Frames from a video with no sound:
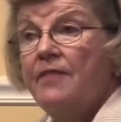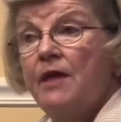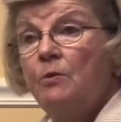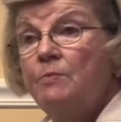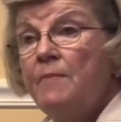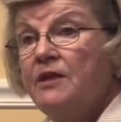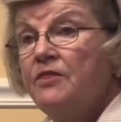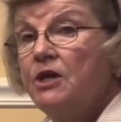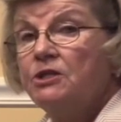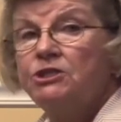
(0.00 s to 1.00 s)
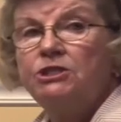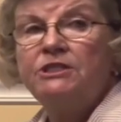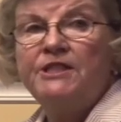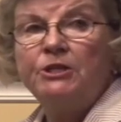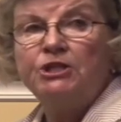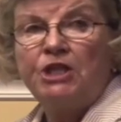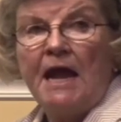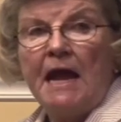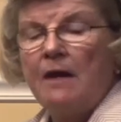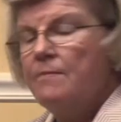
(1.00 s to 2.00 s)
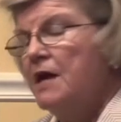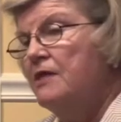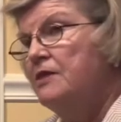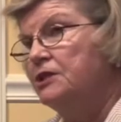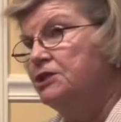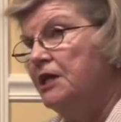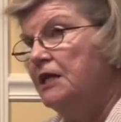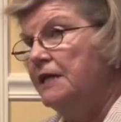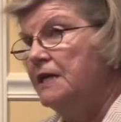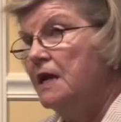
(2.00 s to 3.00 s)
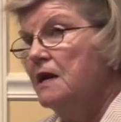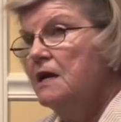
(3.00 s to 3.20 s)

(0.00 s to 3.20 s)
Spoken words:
and they would make their jam and their jelly.